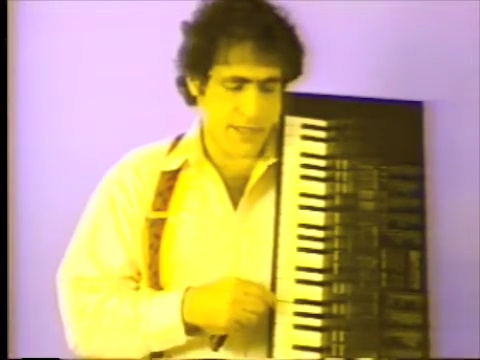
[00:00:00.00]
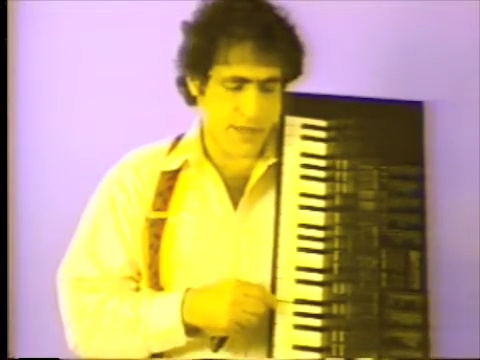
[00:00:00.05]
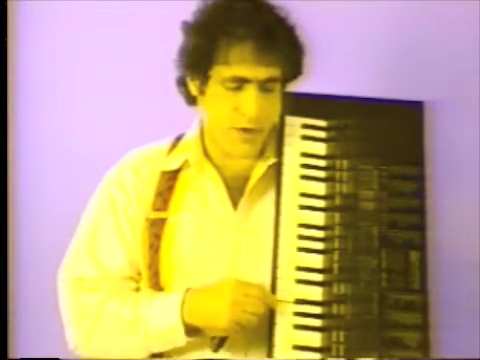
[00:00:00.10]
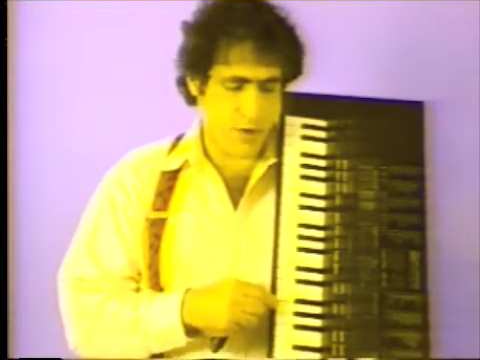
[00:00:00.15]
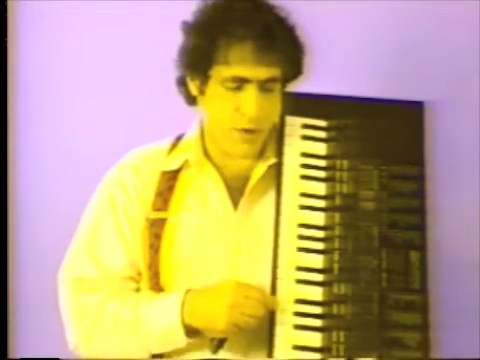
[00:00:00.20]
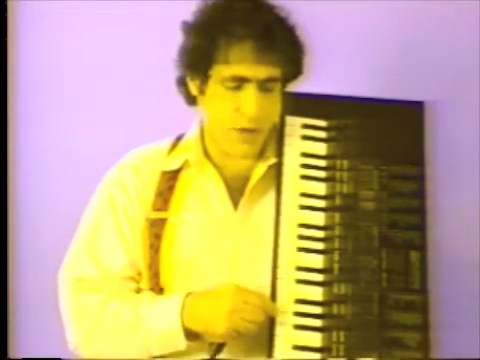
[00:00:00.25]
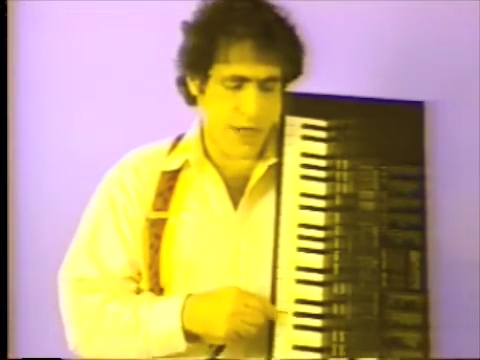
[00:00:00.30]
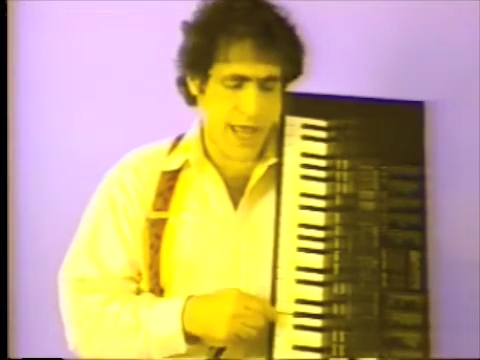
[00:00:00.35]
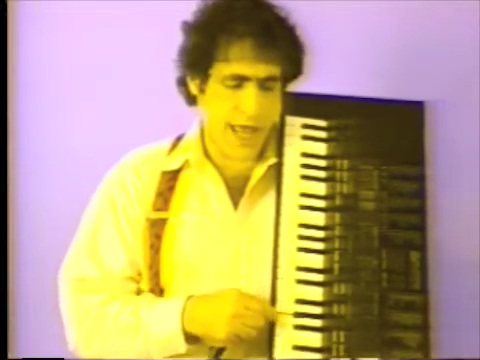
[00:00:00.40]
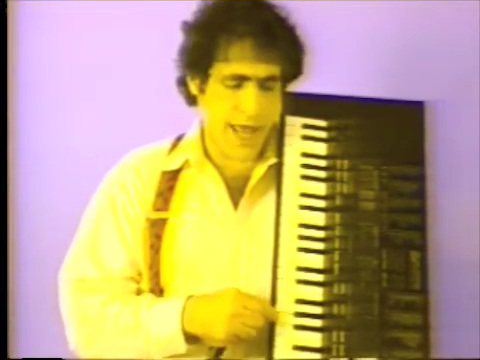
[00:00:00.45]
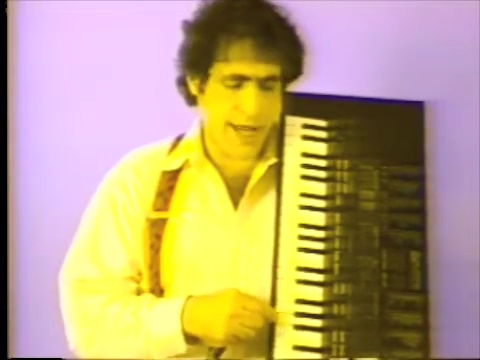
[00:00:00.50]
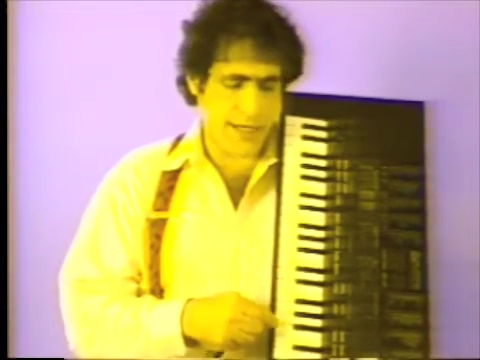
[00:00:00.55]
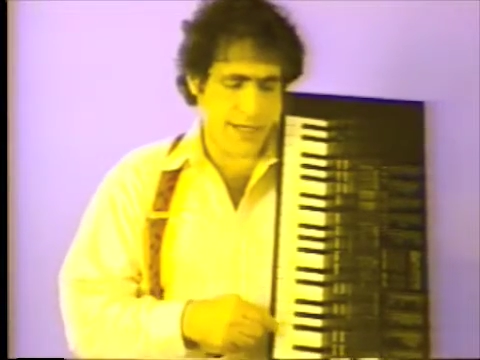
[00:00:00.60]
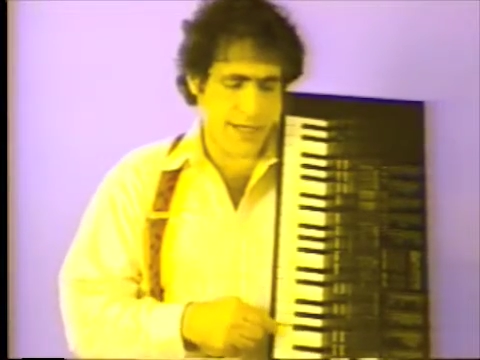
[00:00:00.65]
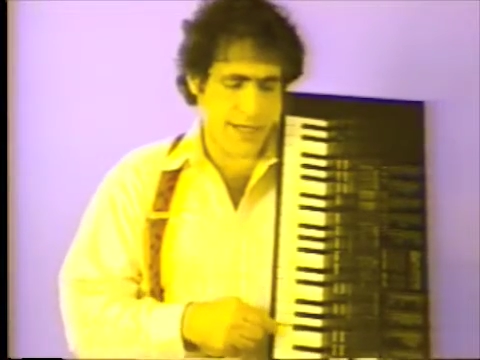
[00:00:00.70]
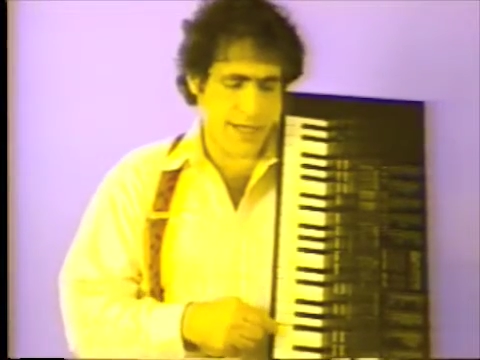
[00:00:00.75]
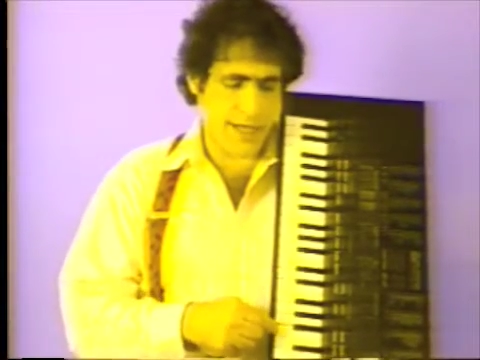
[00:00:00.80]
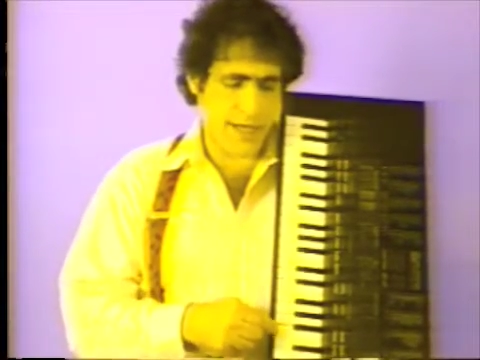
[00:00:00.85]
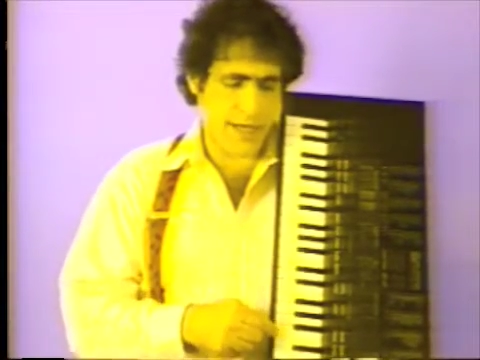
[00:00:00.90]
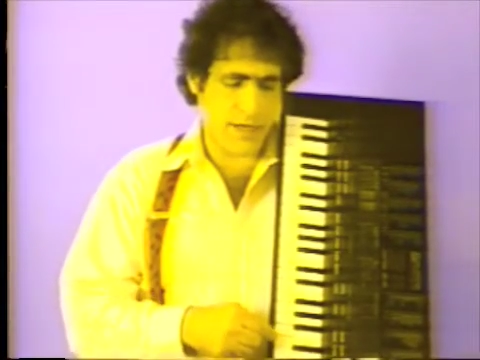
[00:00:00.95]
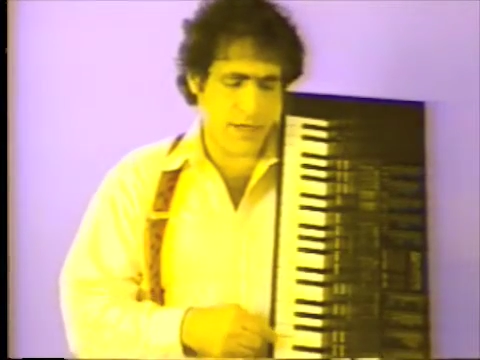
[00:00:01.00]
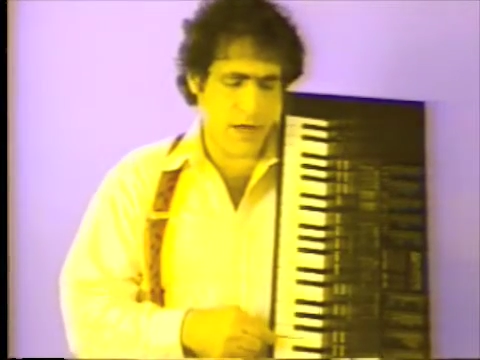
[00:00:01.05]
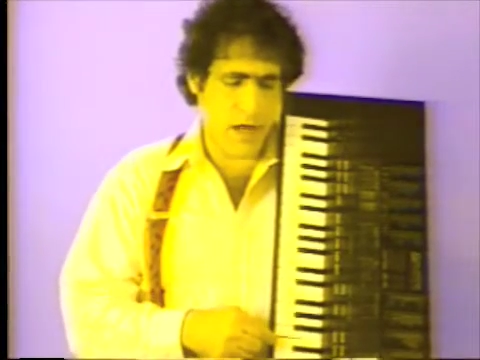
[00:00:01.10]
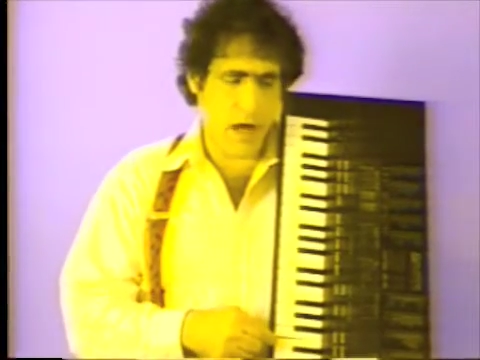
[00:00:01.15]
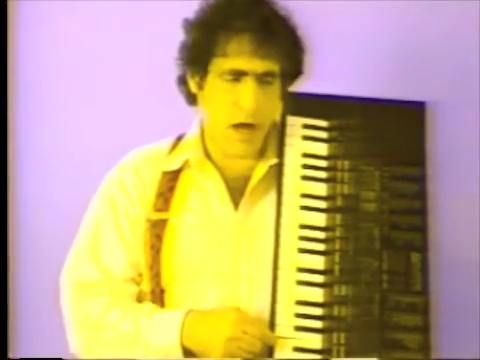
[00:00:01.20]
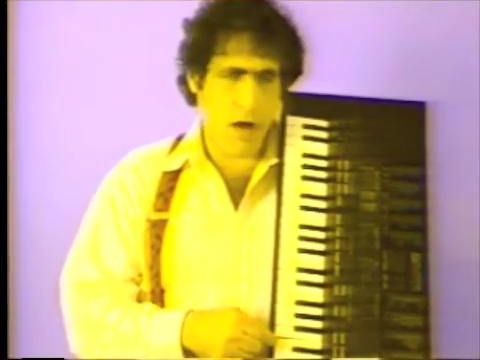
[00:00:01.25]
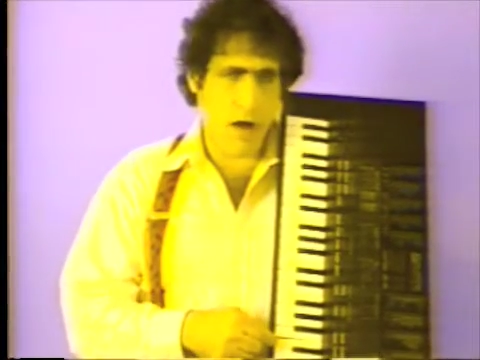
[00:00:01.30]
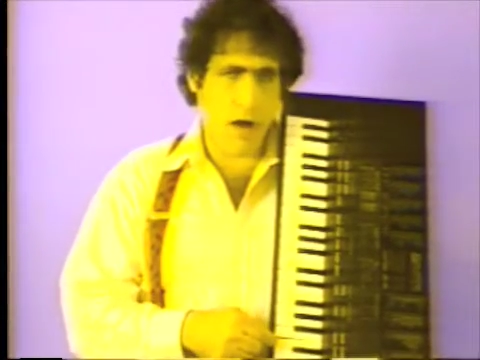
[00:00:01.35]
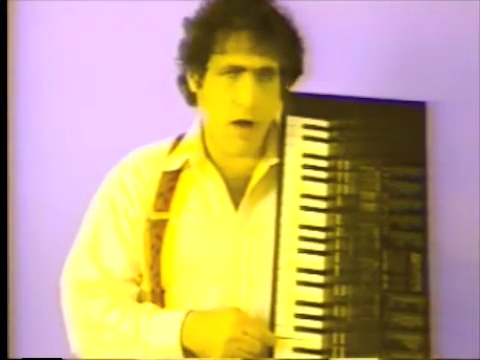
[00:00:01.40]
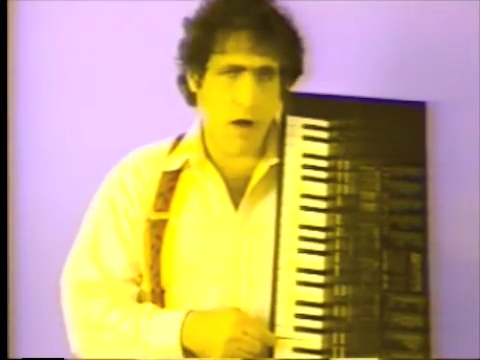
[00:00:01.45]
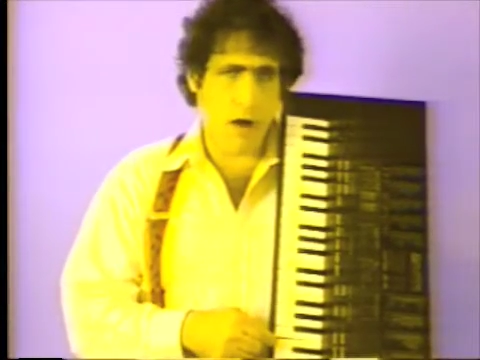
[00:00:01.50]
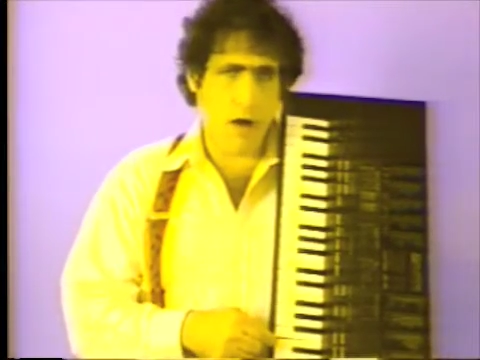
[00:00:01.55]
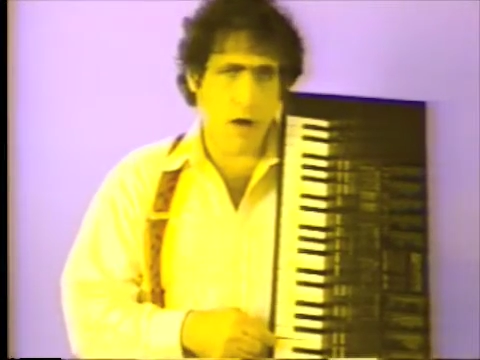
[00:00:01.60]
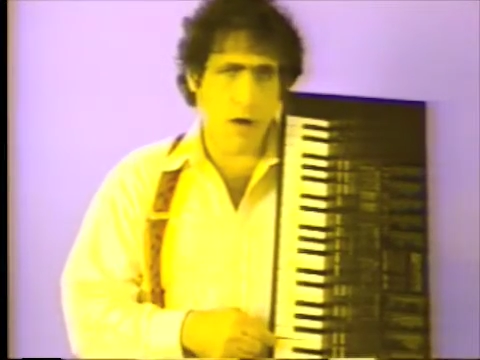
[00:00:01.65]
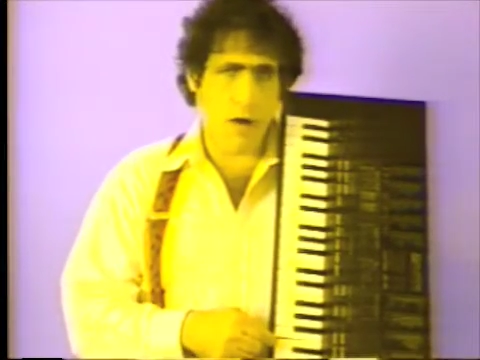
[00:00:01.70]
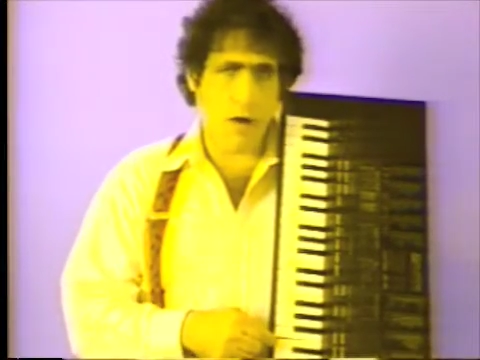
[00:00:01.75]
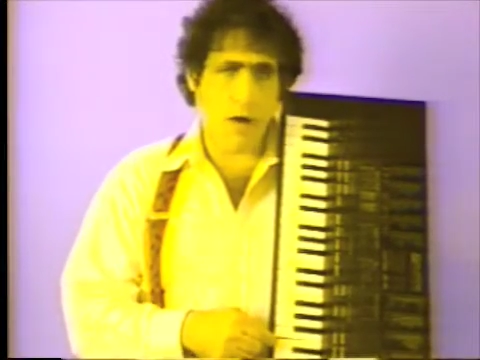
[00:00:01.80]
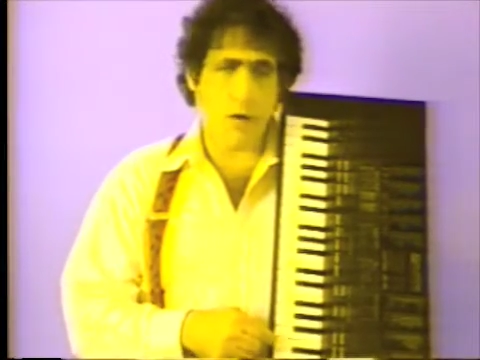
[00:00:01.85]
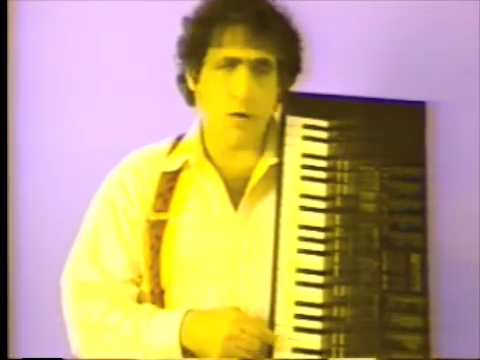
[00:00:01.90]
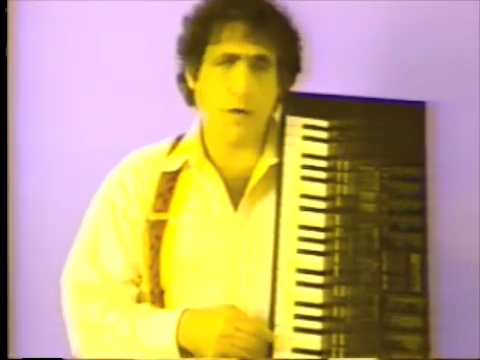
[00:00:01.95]
sol, la, ti,
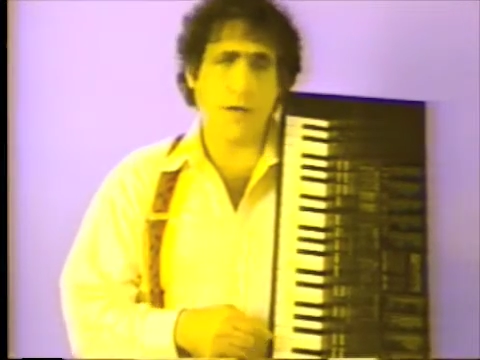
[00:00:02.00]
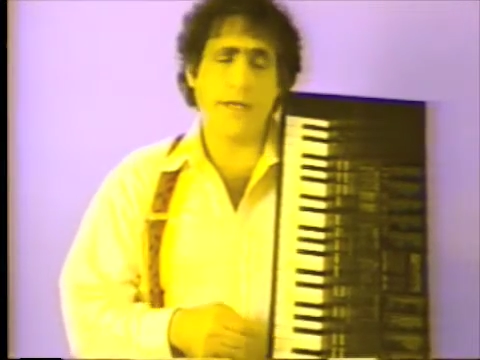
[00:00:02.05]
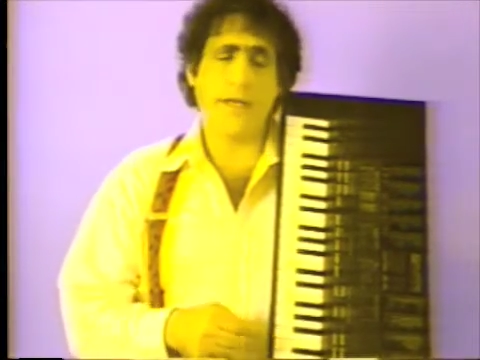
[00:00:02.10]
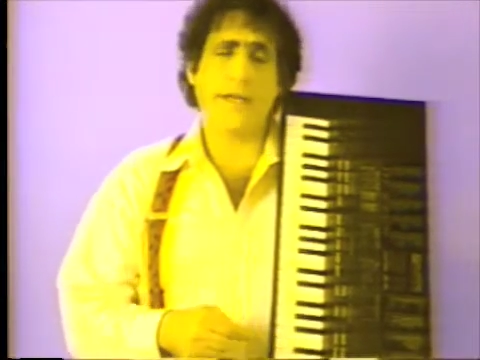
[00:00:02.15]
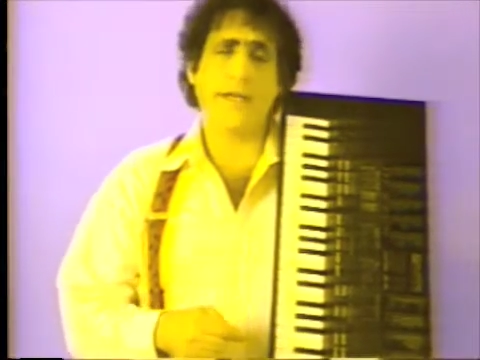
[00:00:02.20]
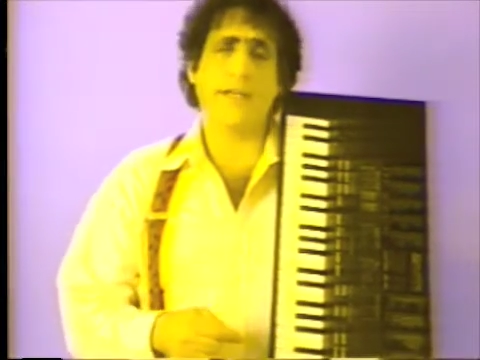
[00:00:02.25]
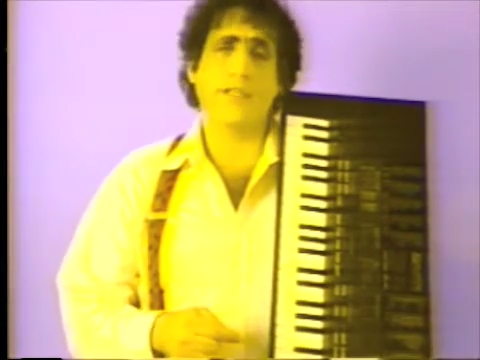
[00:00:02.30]
do,